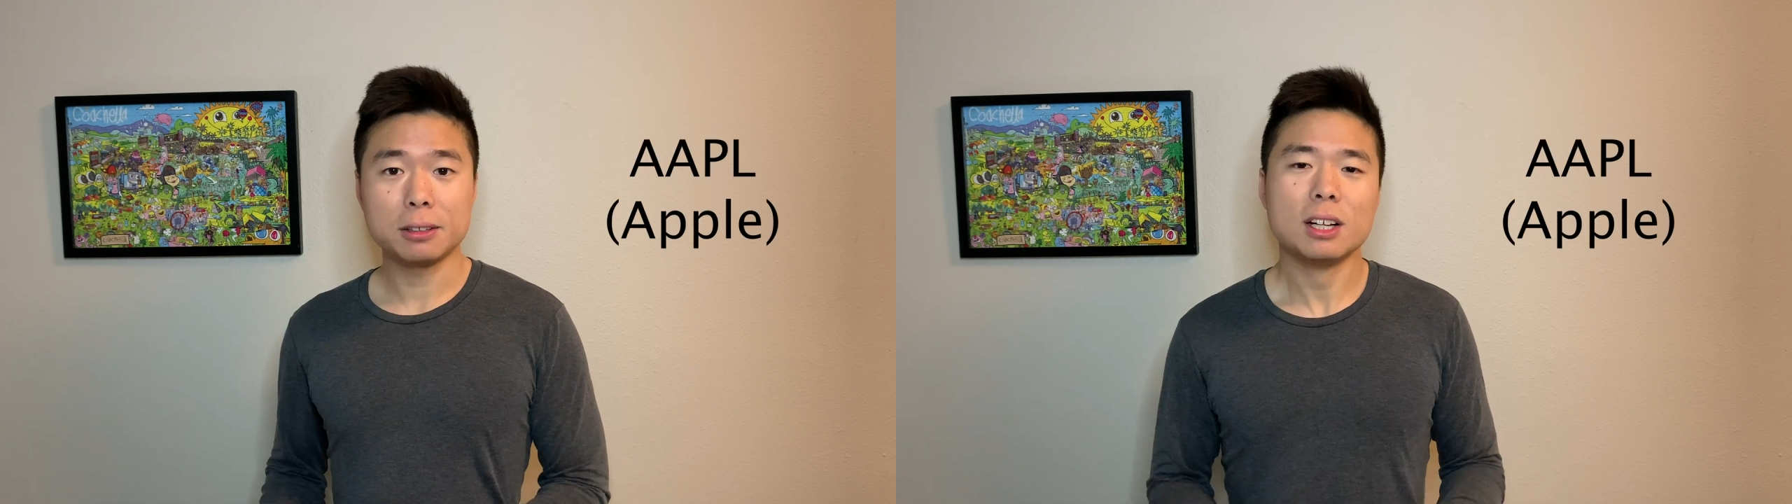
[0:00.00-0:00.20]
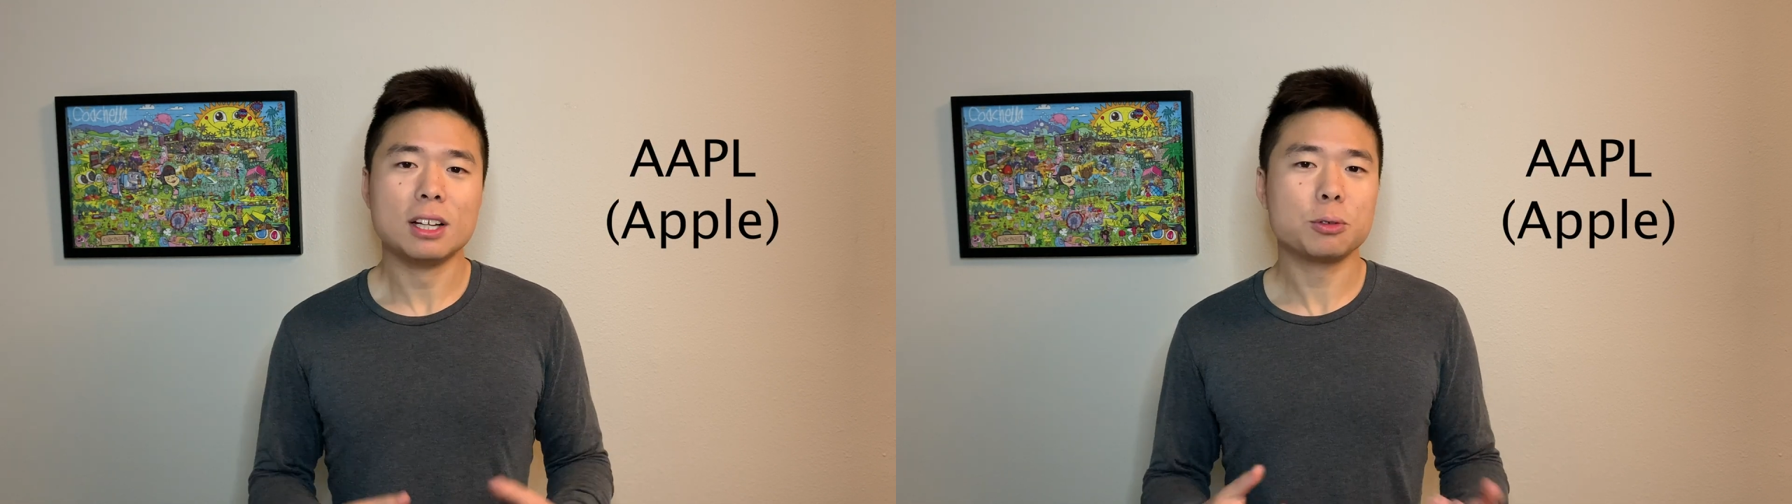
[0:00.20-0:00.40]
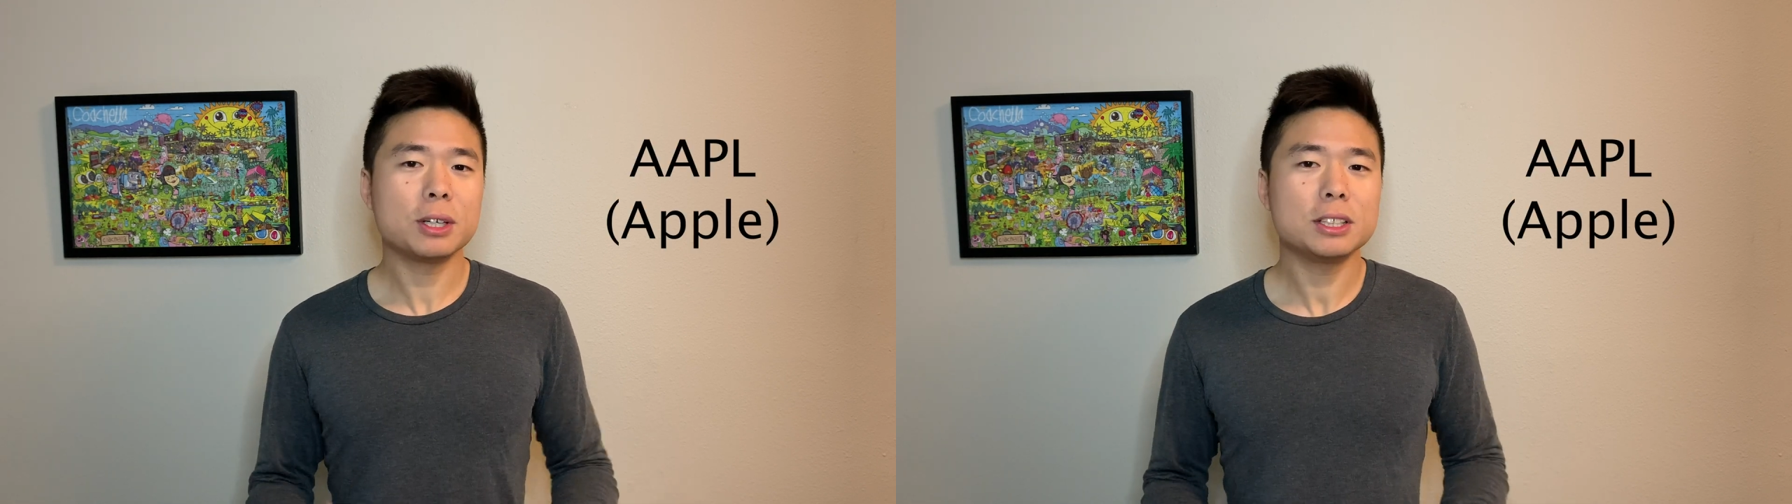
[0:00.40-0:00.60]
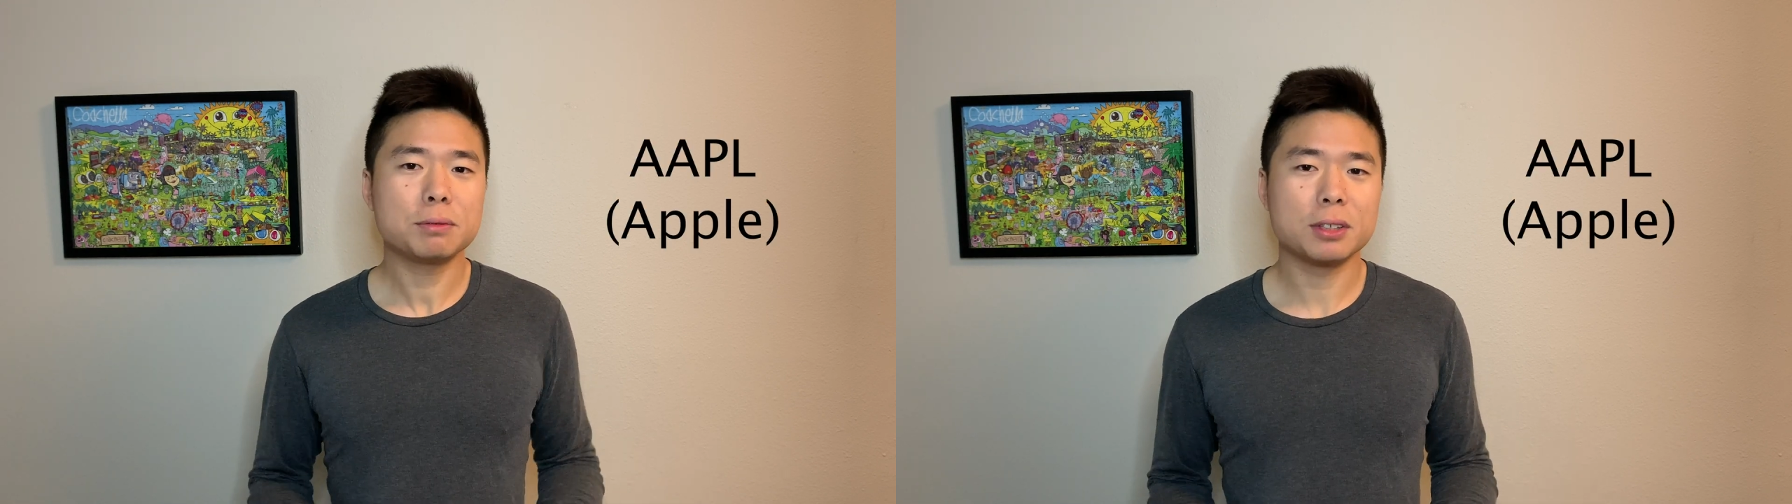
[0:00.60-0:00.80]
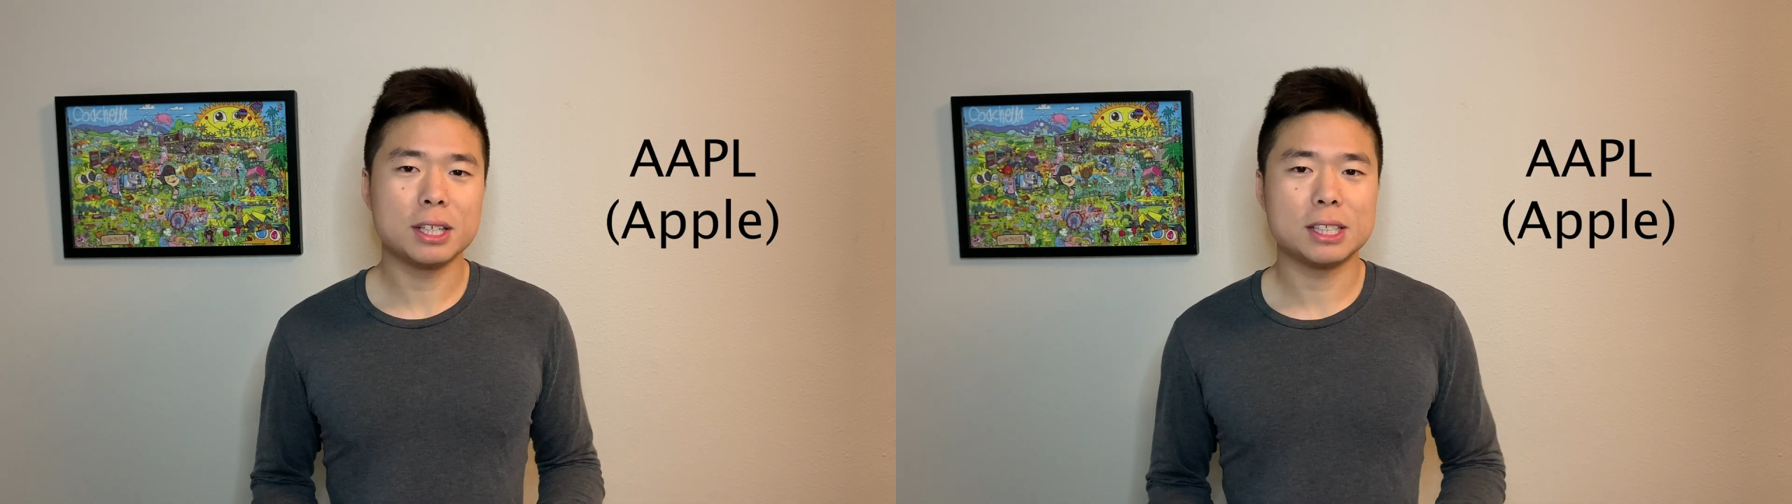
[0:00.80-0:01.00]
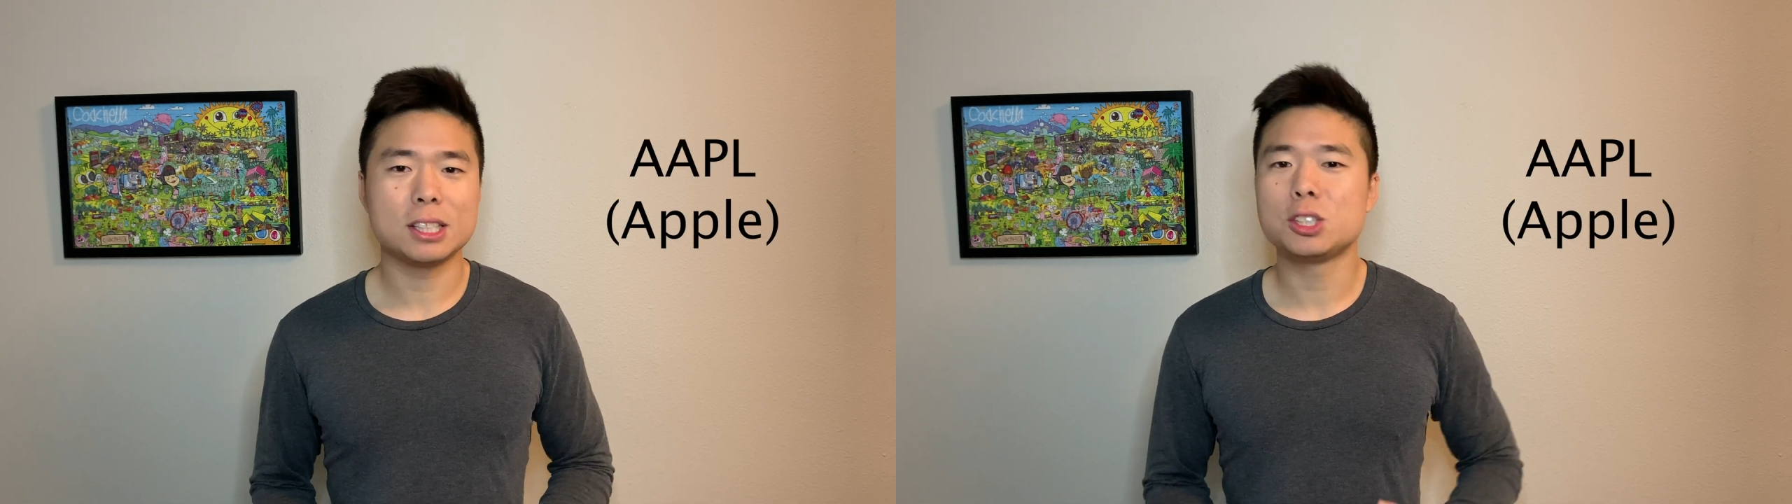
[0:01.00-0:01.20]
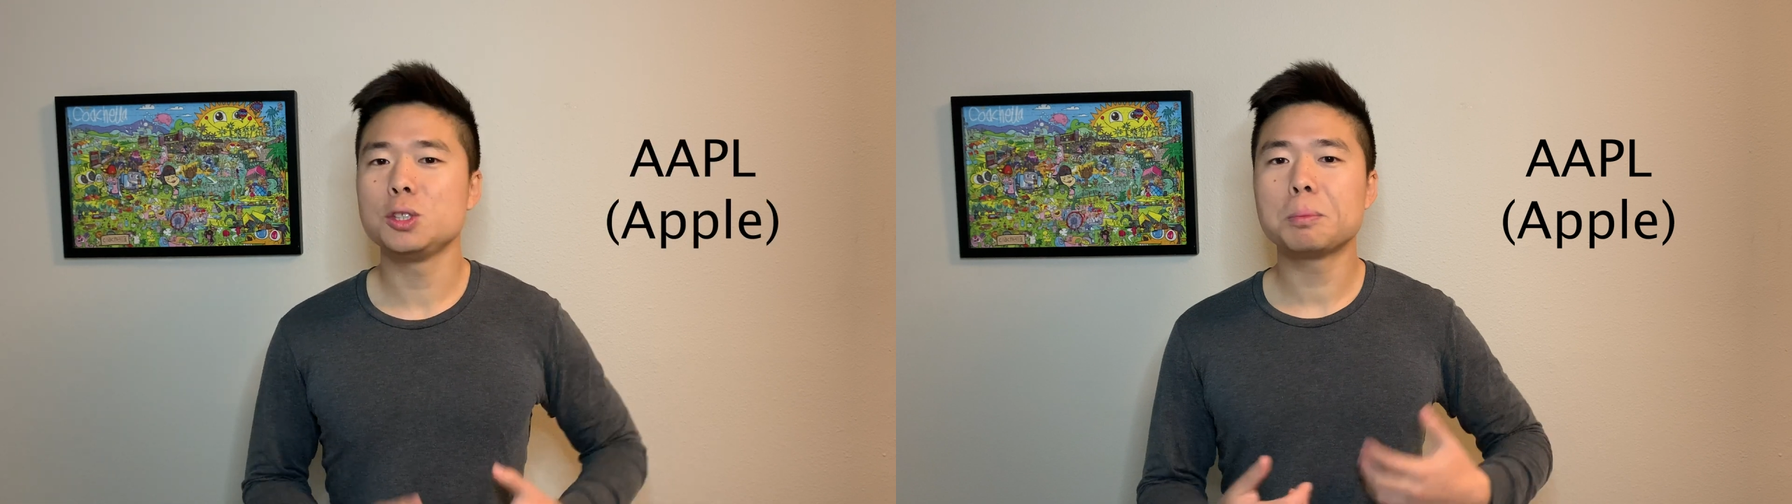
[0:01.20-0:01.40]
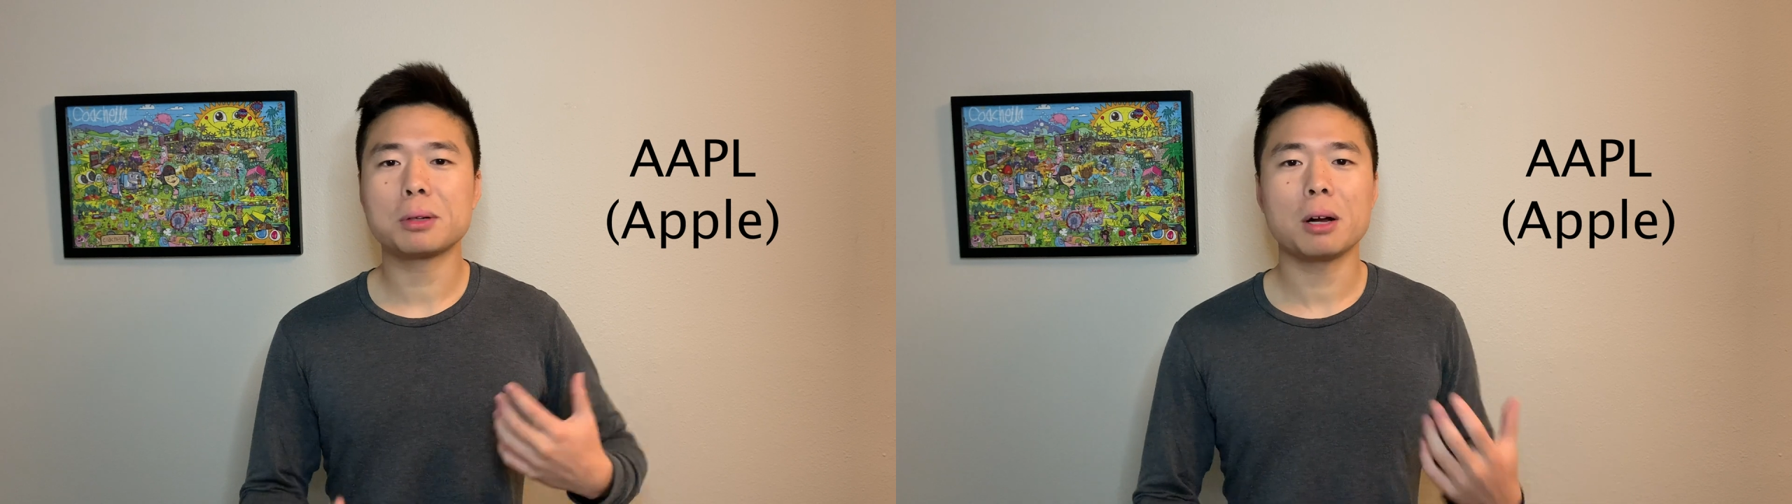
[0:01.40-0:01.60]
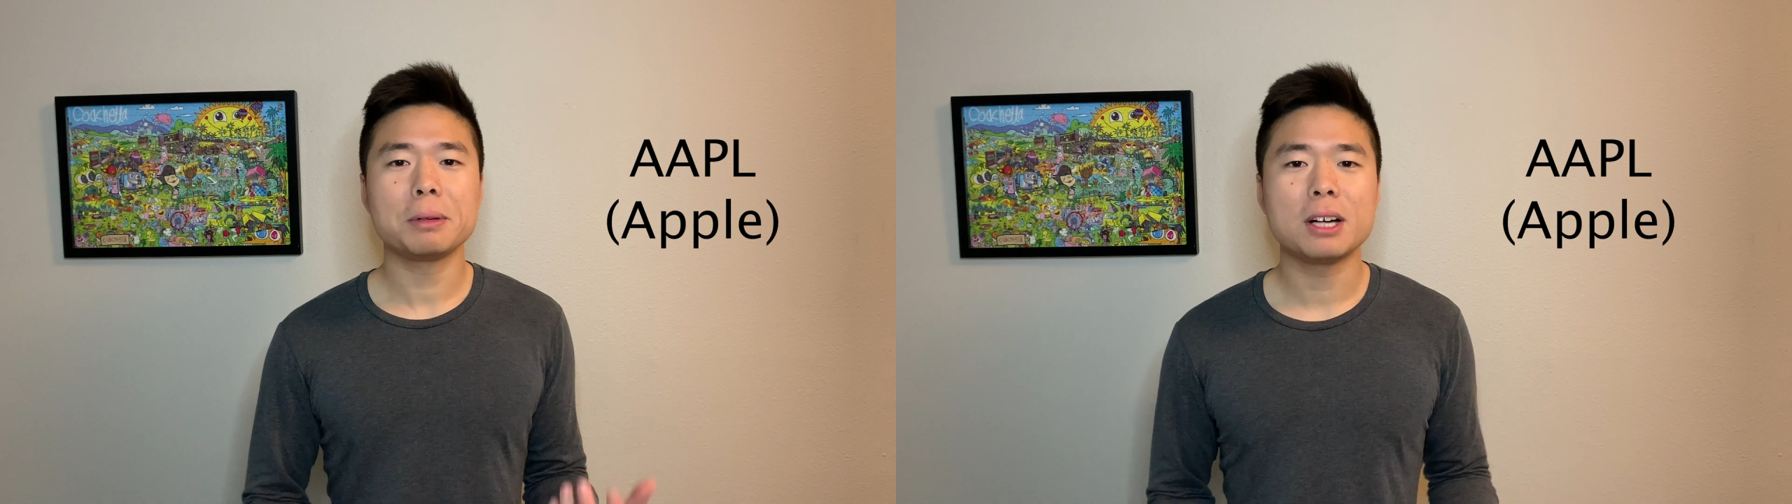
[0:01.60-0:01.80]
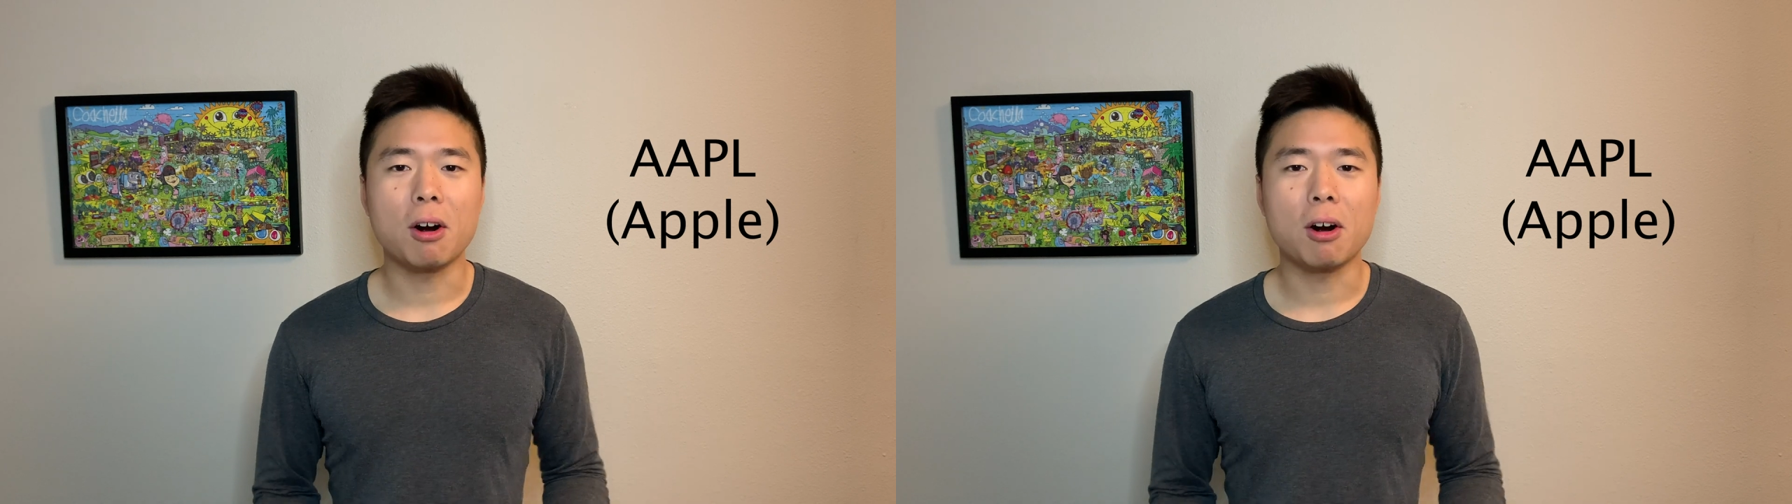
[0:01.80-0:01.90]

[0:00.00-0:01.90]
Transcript: And the reason for this is you probably